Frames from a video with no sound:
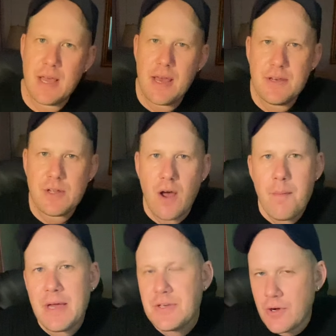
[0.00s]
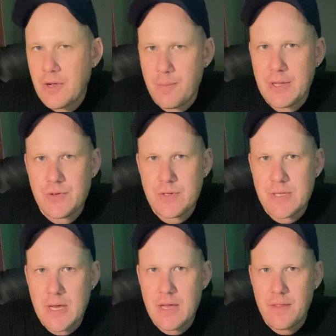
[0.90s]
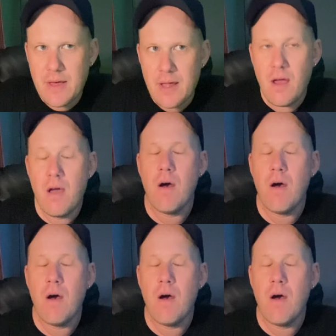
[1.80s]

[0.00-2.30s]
and I made documentaries there that